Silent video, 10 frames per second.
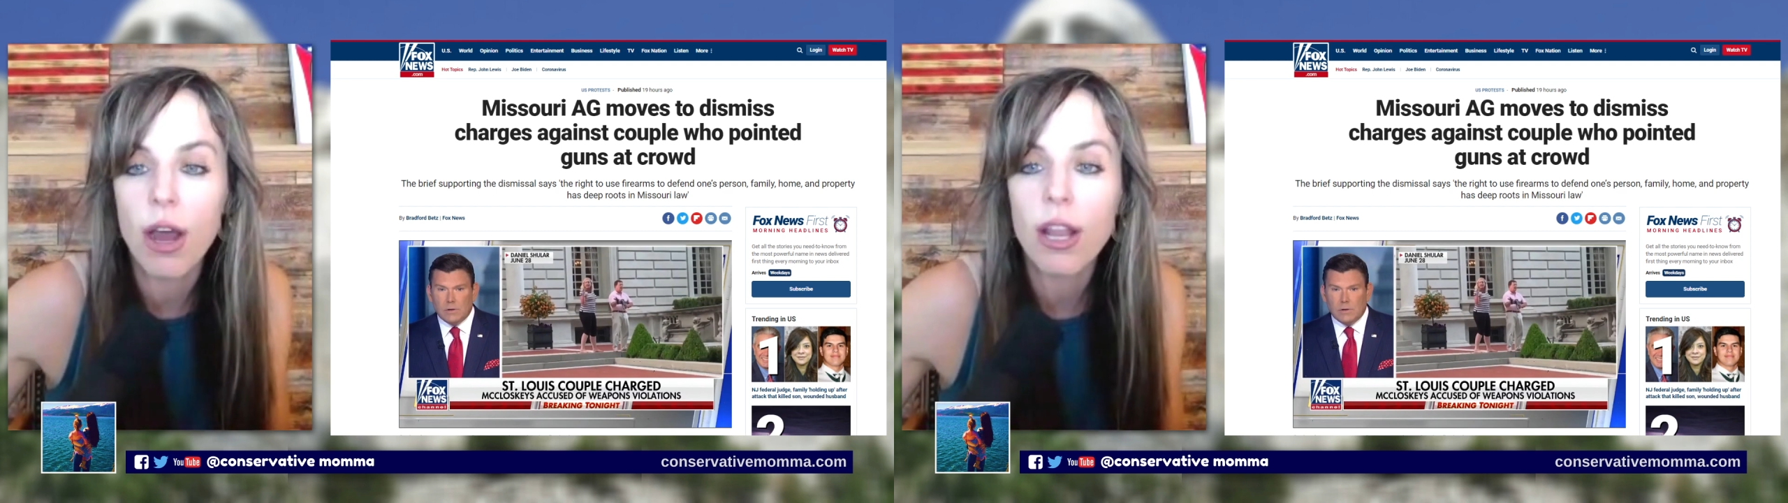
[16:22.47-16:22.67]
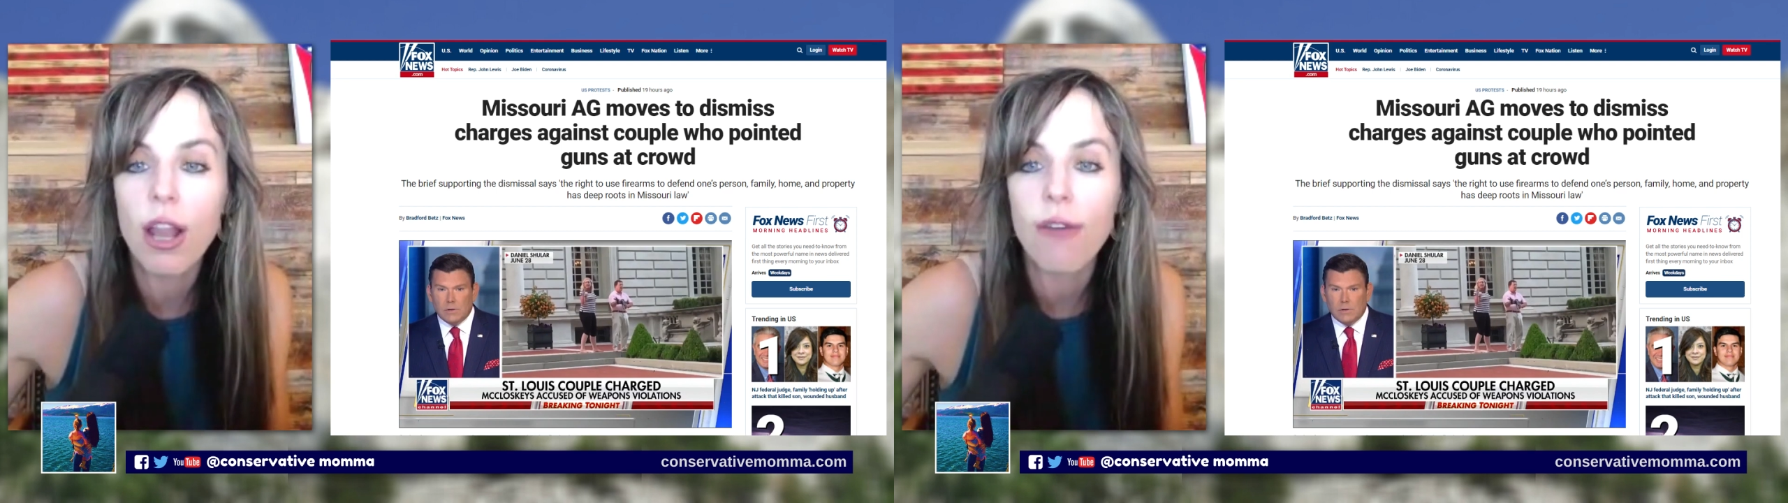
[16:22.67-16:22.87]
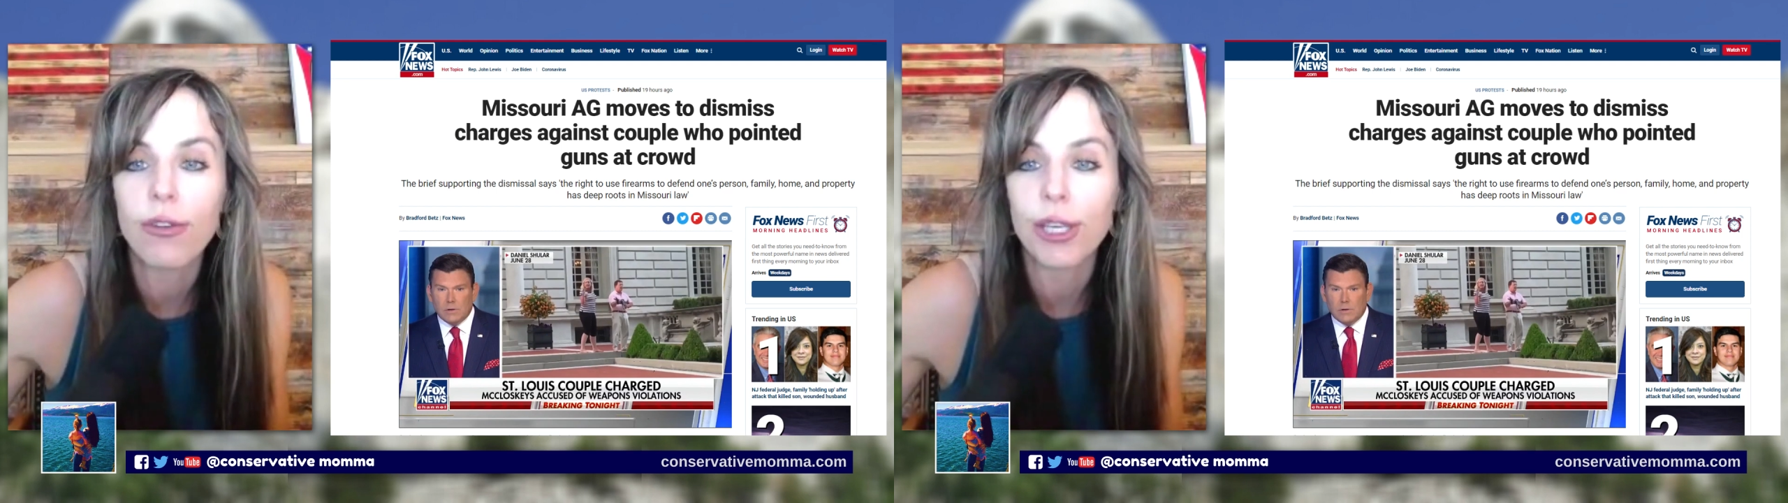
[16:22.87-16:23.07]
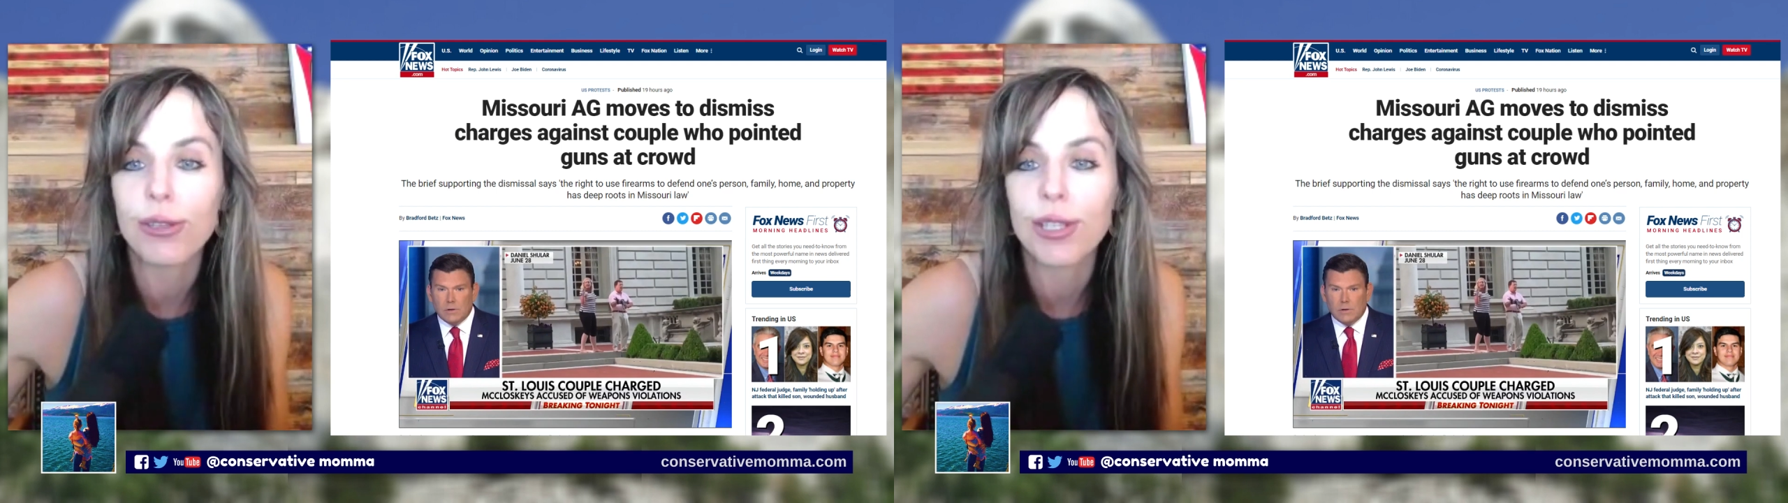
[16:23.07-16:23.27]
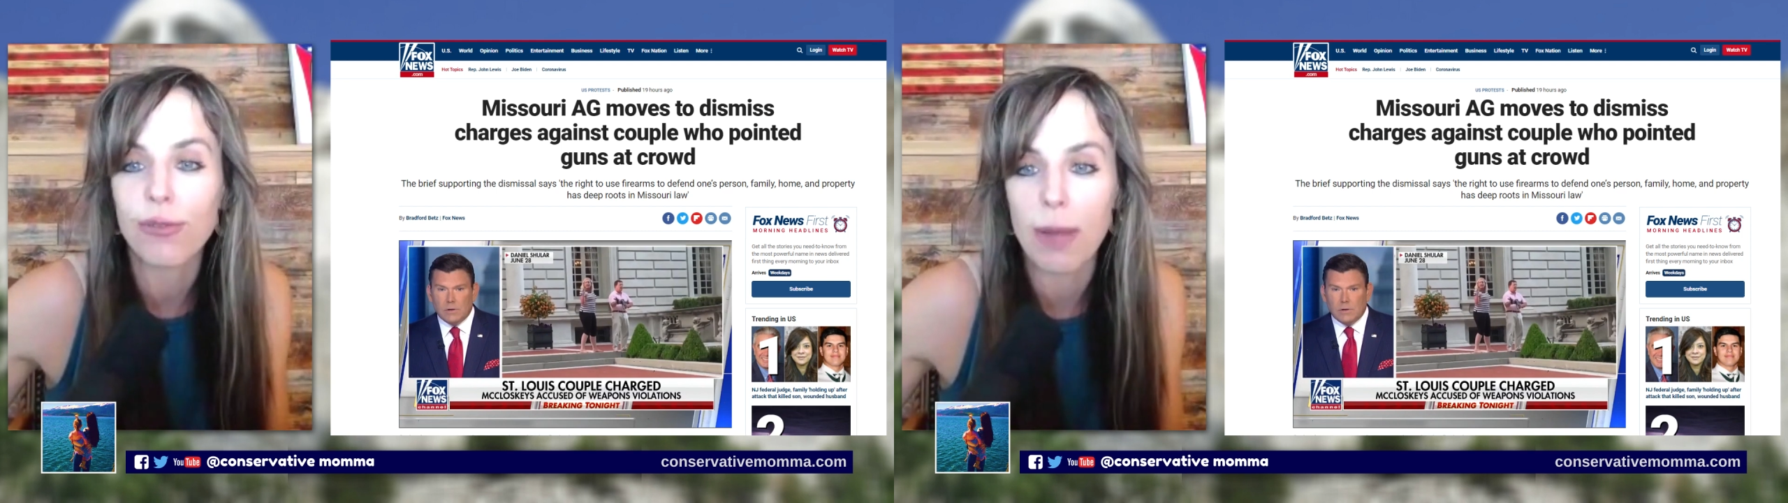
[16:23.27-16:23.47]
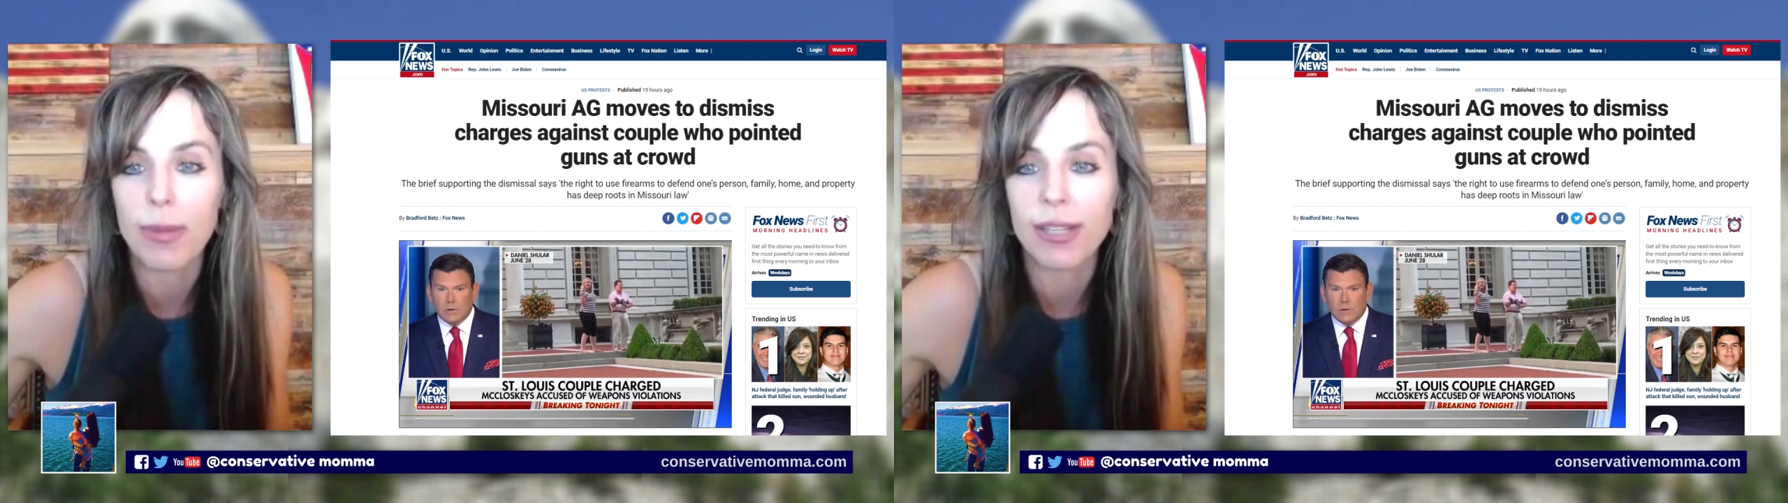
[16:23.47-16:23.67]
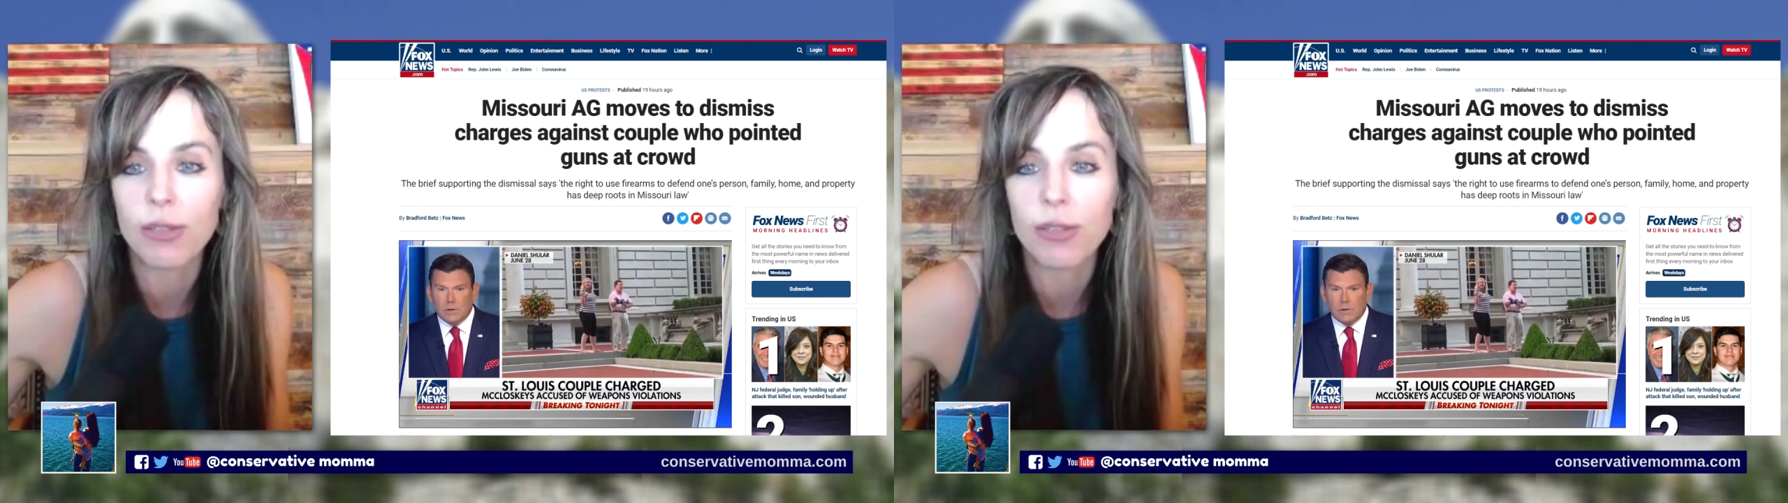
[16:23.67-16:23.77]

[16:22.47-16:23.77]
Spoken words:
unlawful use of weapons,